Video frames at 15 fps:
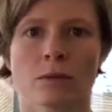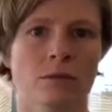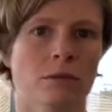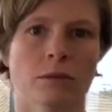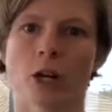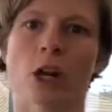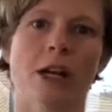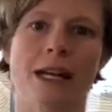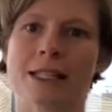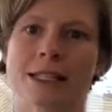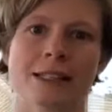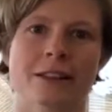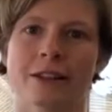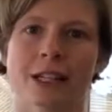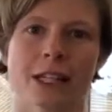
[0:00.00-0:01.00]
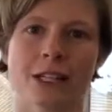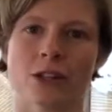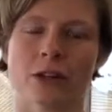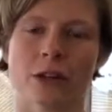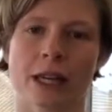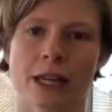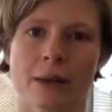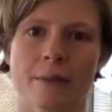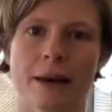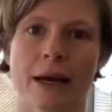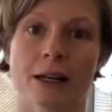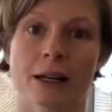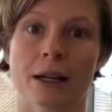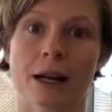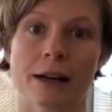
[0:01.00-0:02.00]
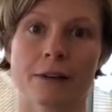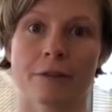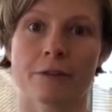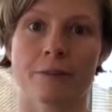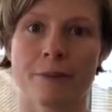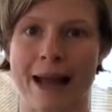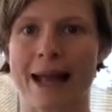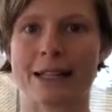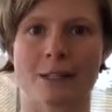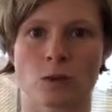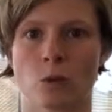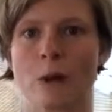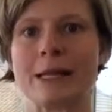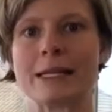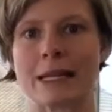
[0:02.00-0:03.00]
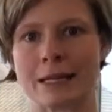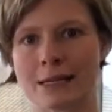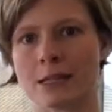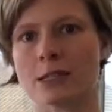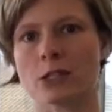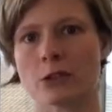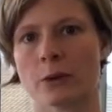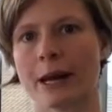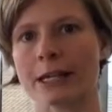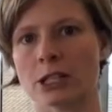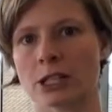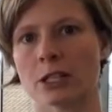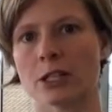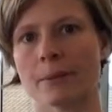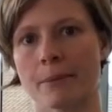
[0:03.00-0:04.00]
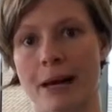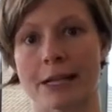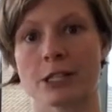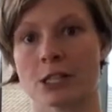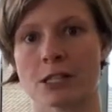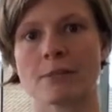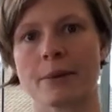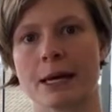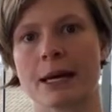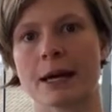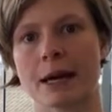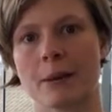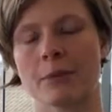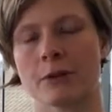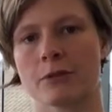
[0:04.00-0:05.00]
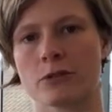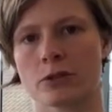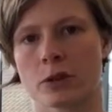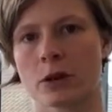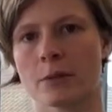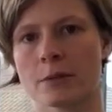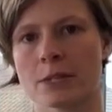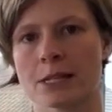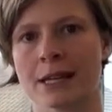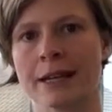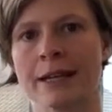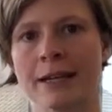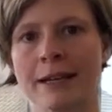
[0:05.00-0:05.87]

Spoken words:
Not necessarily talking about a kind of pants wetting situation. It might just be a couple of drops.